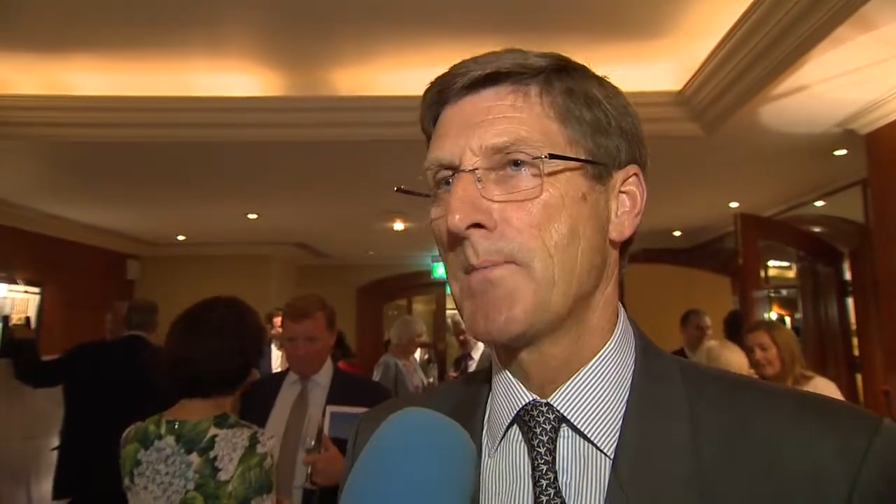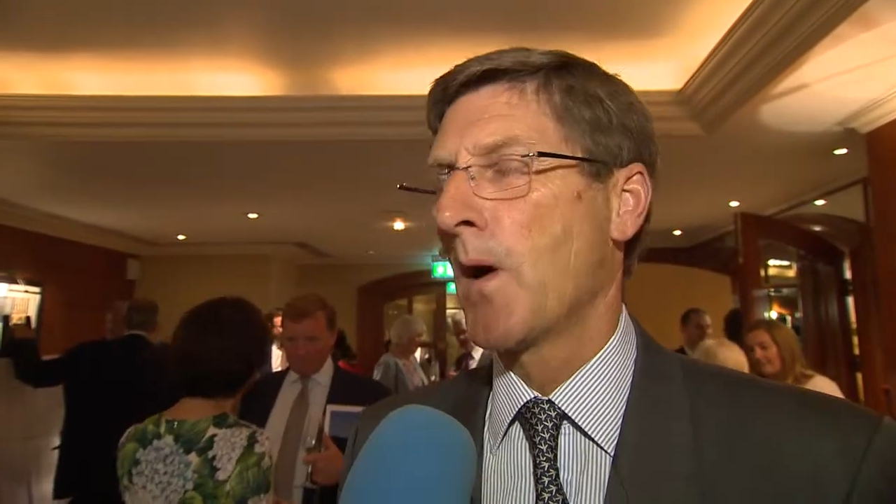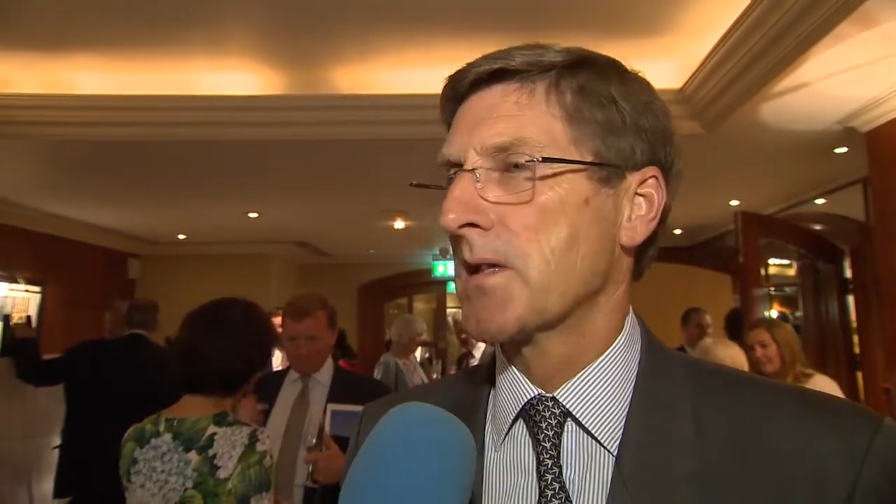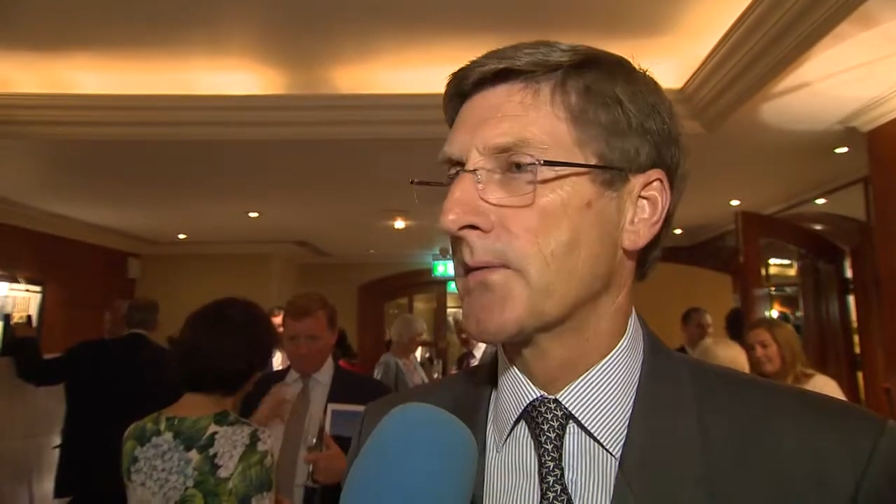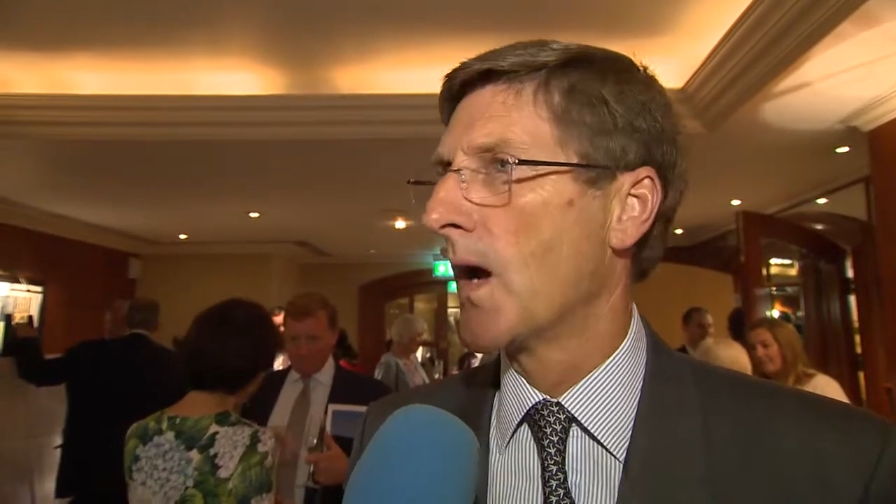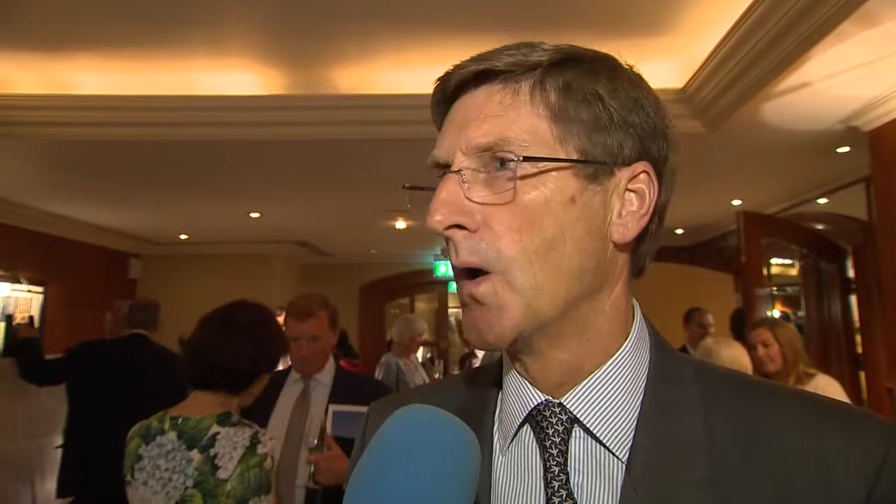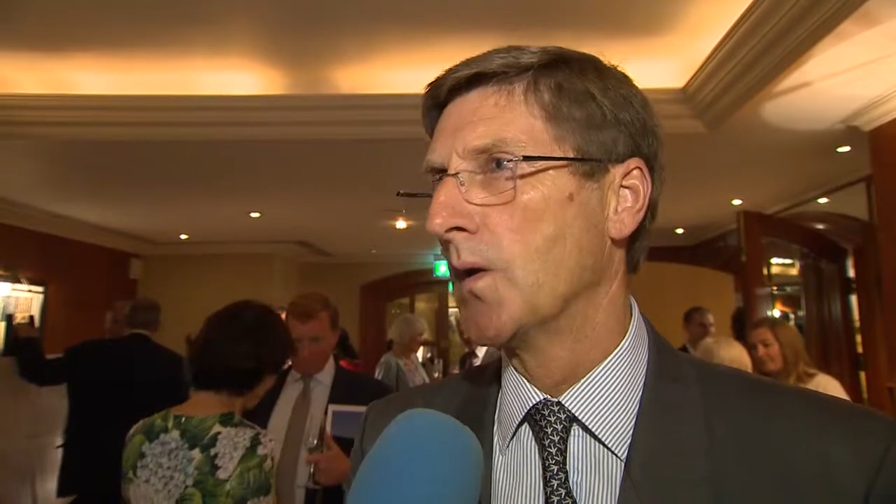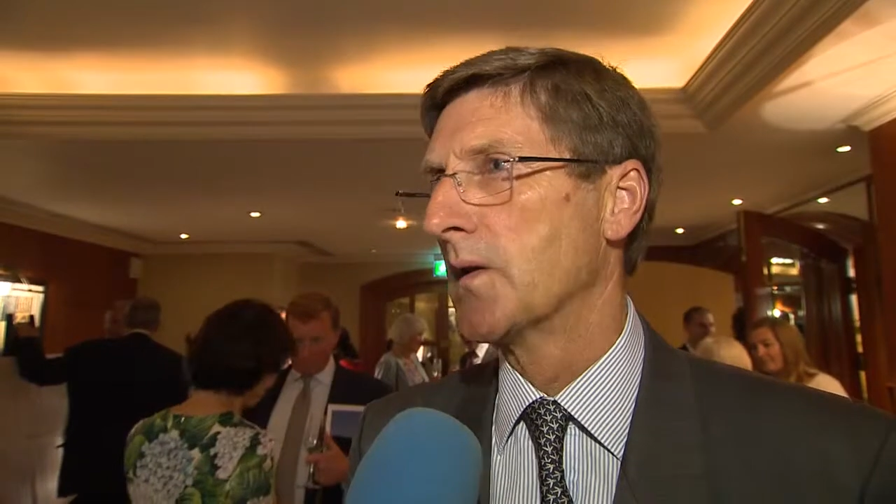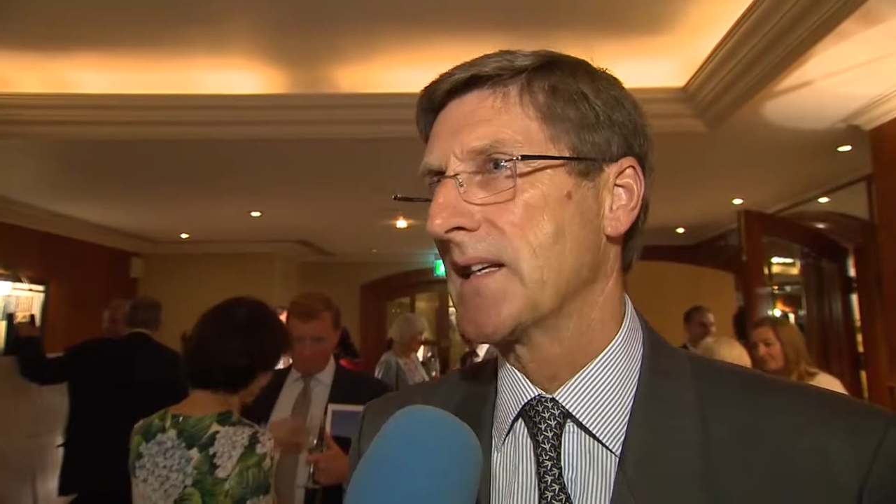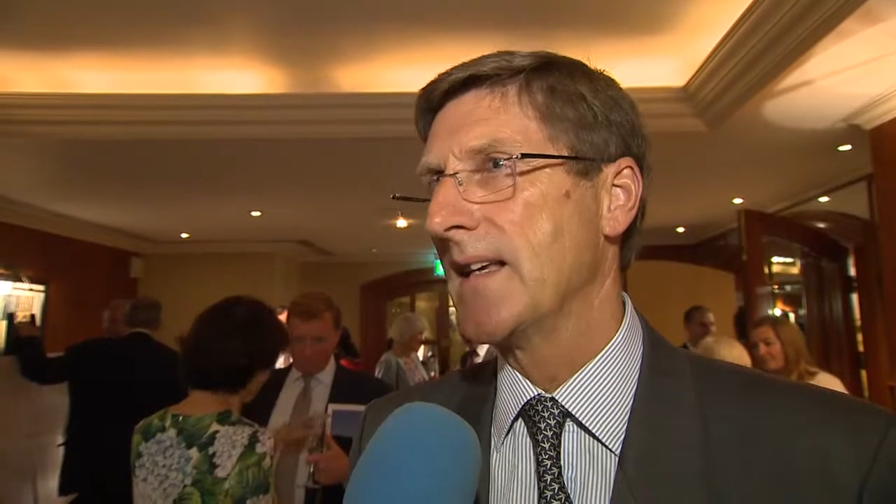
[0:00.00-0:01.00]
the pot of
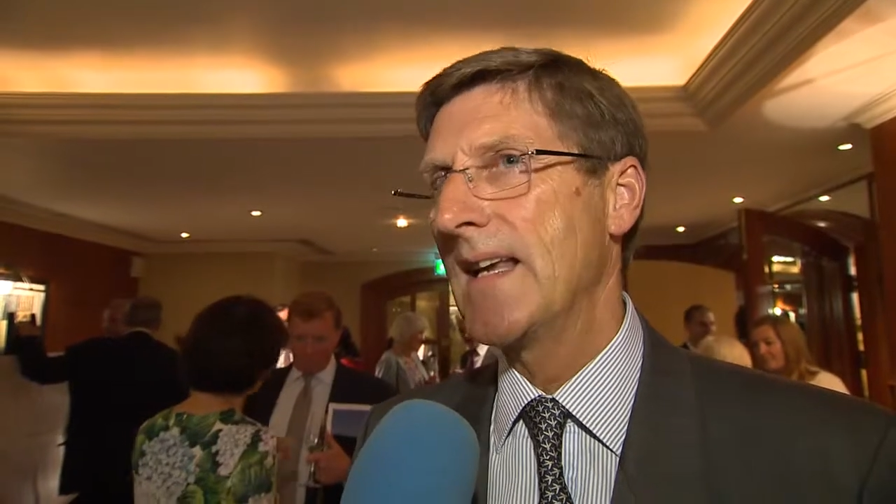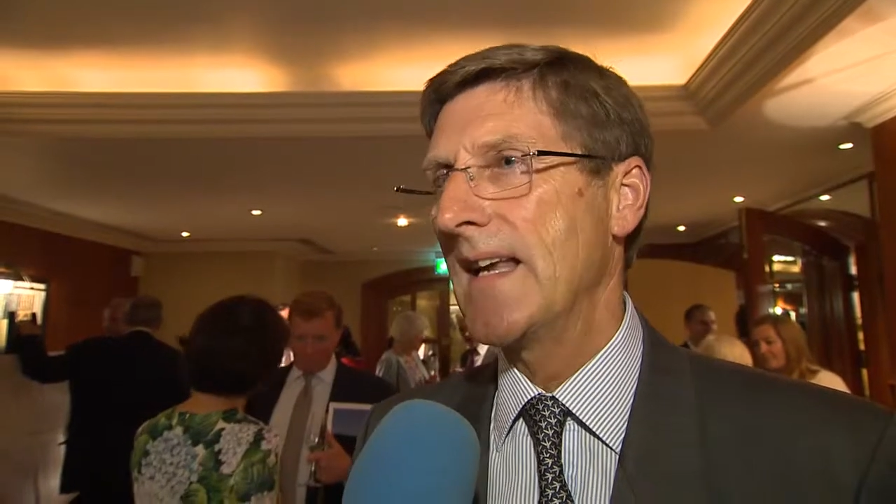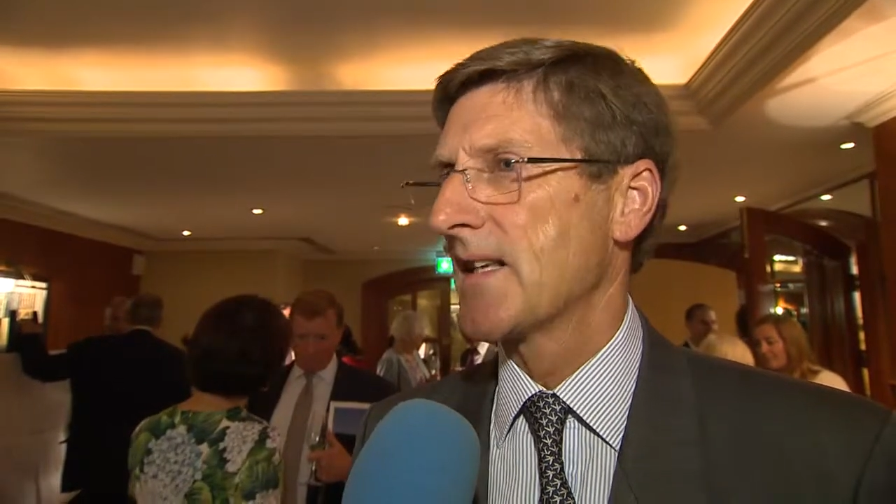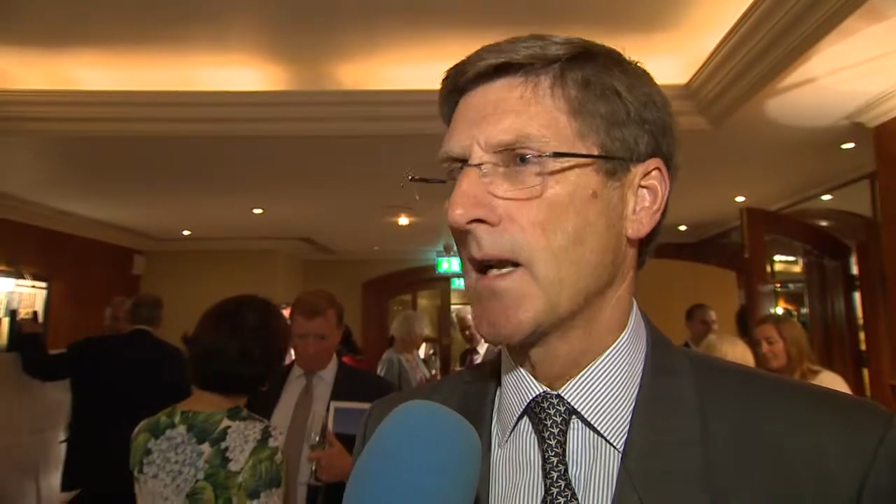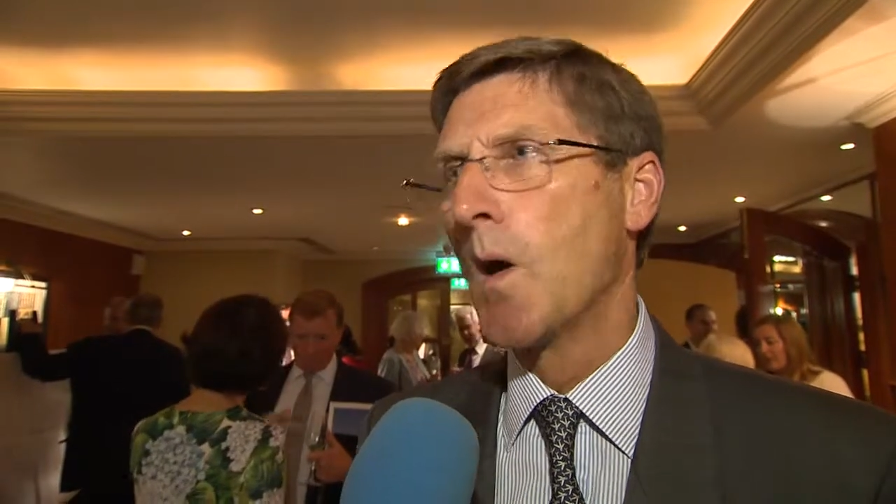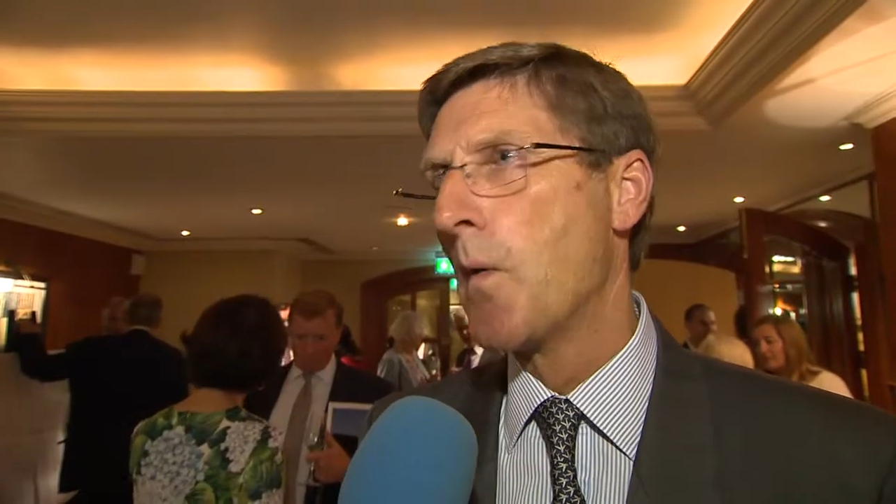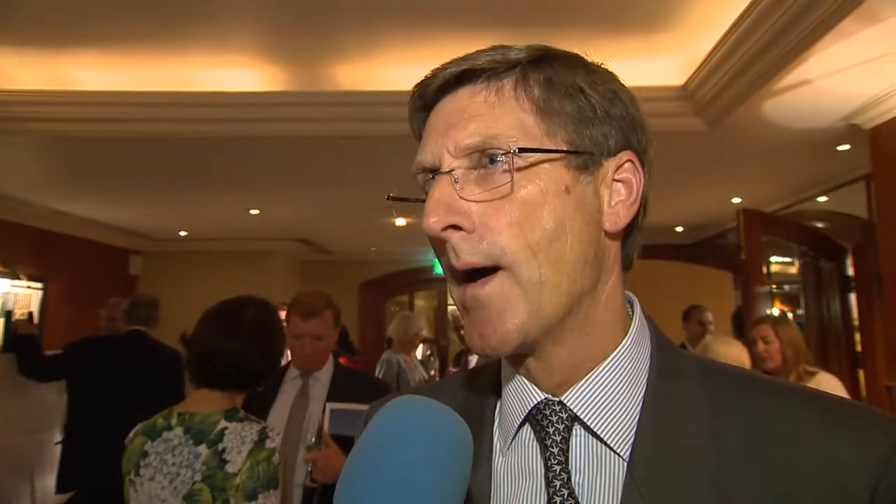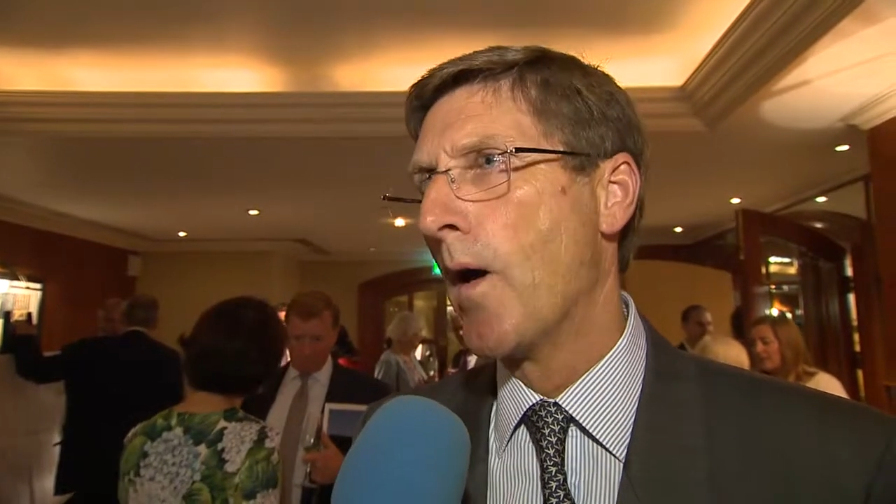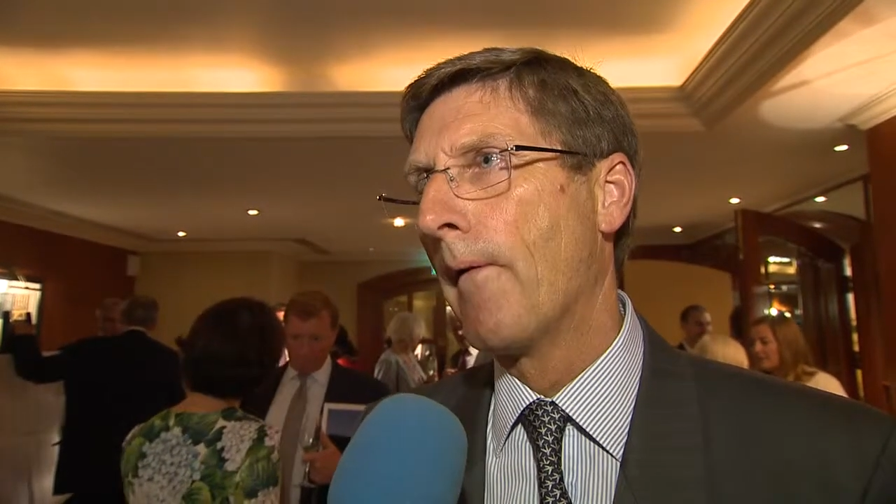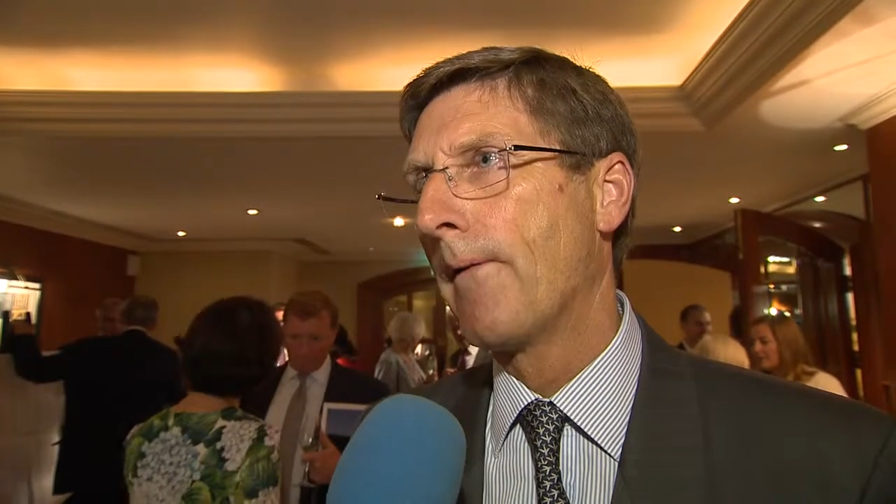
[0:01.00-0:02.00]
gold is a long
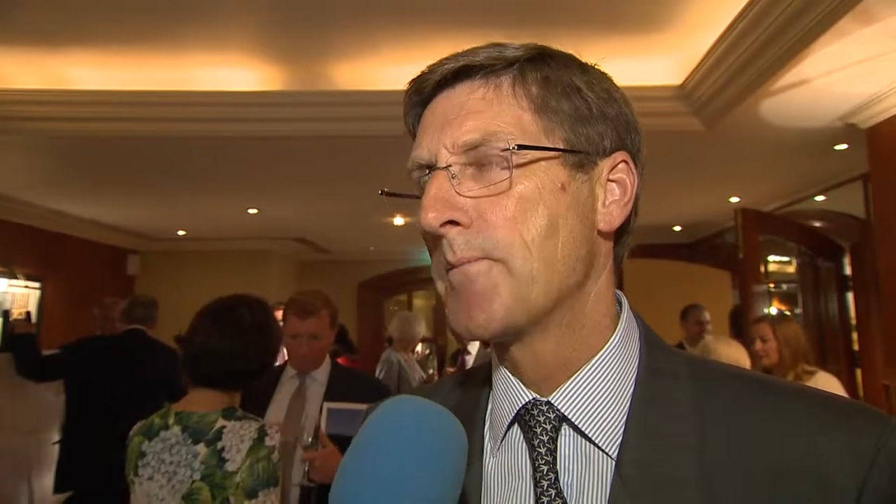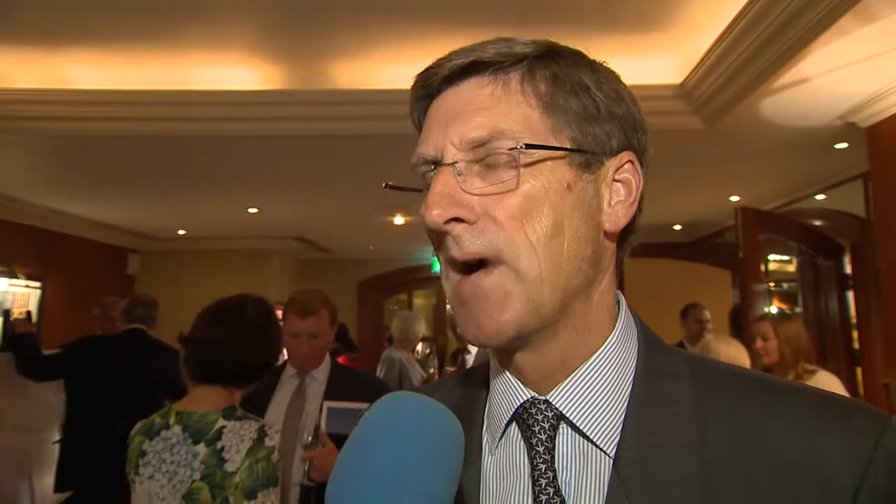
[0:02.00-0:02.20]
way off,